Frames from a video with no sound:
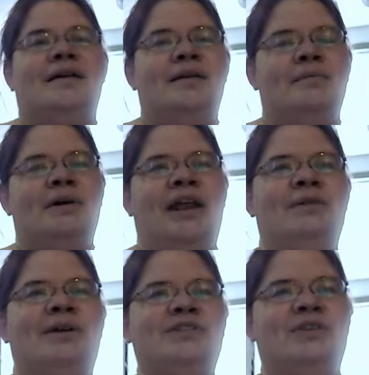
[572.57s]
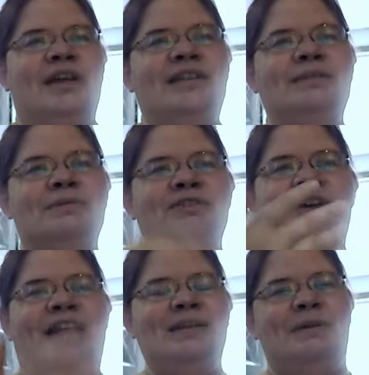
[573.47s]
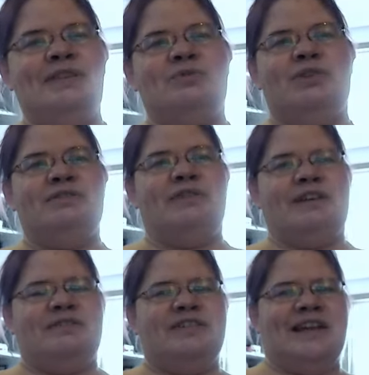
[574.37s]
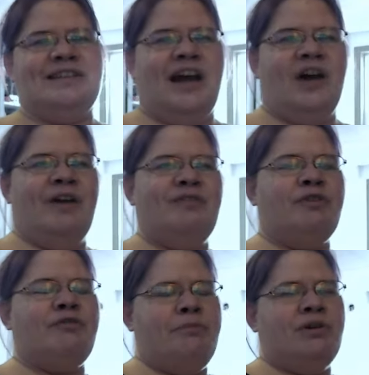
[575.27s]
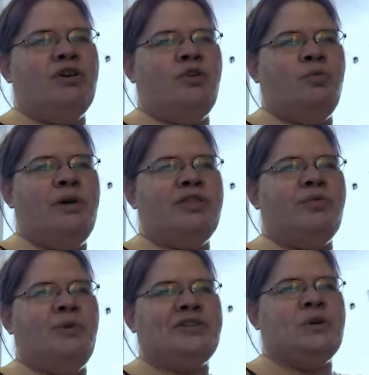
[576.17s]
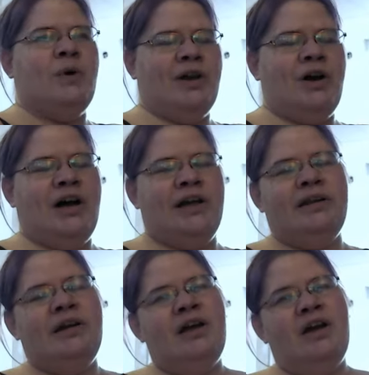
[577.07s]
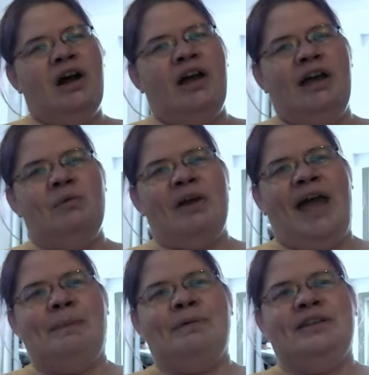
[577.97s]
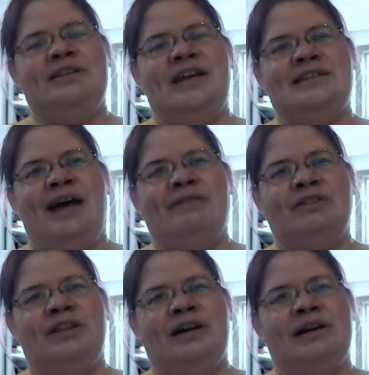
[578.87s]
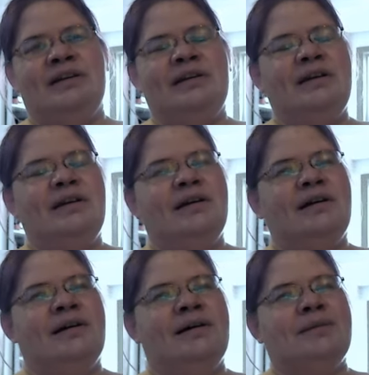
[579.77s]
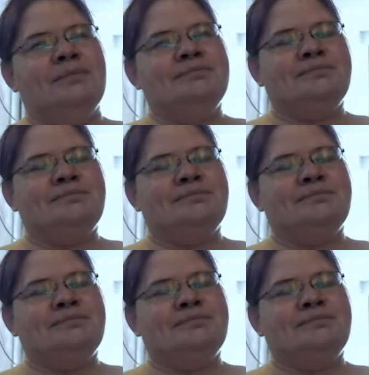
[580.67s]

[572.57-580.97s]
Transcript: but anyway, so it ends up so it ends up being this really effective satire if you're familiar with what's going on. Uh, and what happened in the days after that. Um,